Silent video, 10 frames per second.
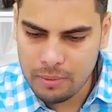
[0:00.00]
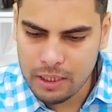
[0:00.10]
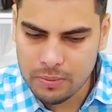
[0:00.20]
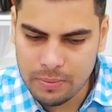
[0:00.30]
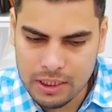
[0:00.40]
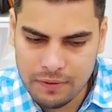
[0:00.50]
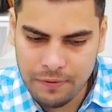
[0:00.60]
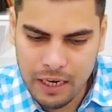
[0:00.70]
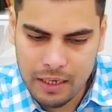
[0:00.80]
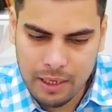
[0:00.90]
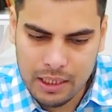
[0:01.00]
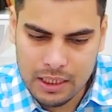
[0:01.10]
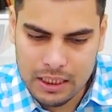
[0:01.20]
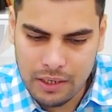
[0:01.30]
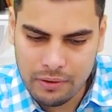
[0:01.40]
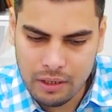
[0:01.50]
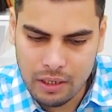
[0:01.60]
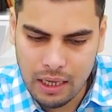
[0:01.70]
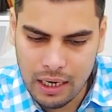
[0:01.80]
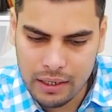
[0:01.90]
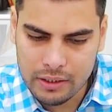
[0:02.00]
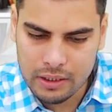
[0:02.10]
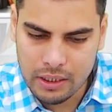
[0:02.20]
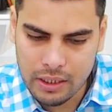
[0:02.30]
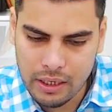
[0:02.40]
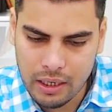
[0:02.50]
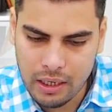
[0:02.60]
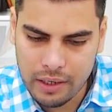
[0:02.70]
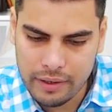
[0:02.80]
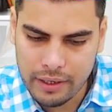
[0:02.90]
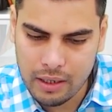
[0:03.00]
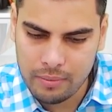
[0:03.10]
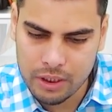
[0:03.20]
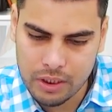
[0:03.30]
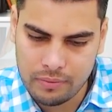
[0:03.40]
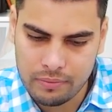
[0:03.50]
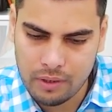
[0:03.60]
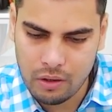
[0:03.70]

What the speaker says: be specified by the Central Electricity Regulatory Commission,